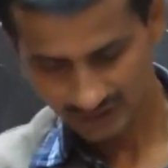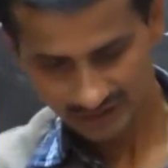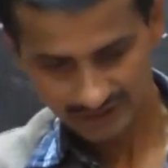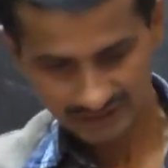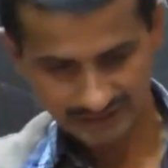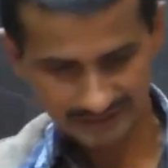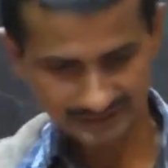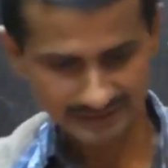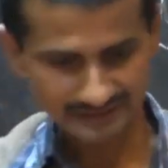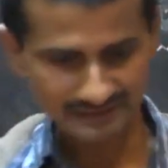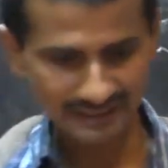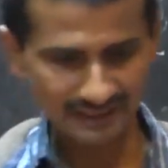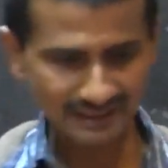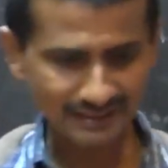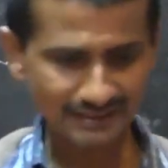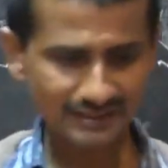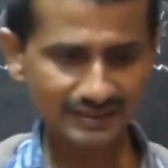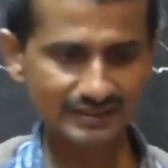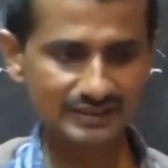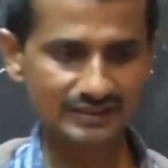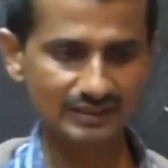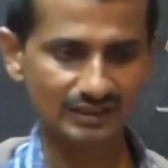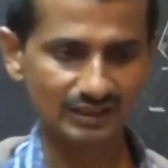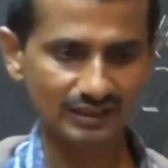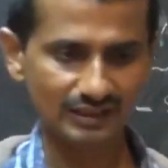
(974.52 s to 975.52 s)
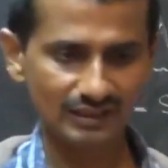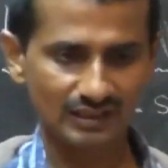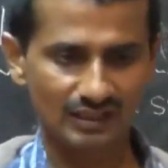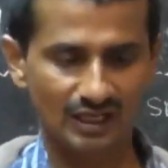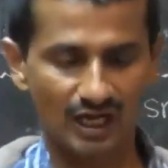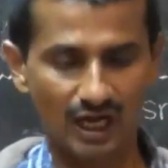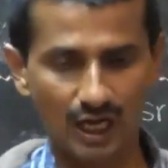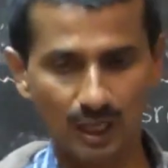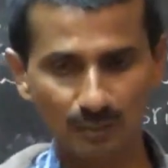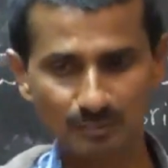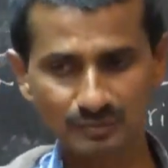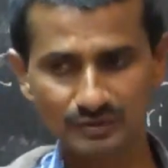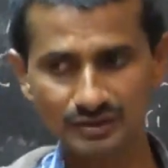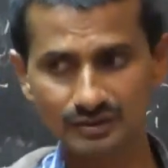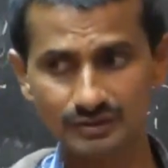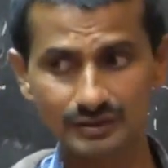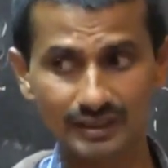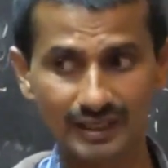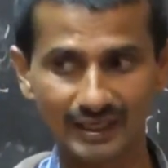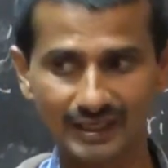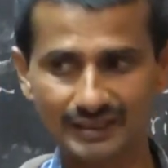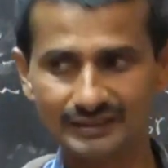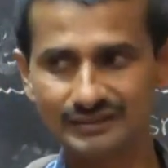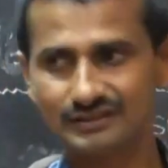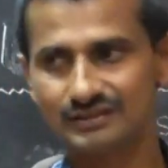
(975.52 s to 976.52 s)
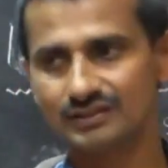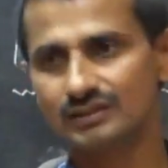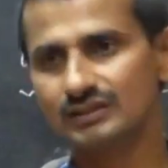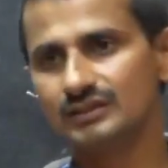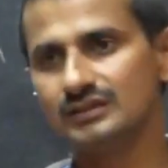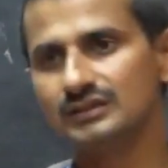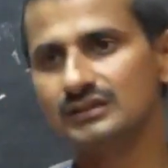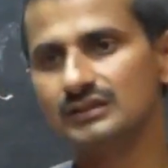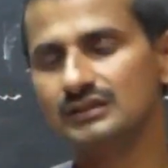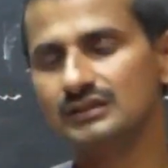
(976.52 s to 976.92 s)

Yes, then the year after that,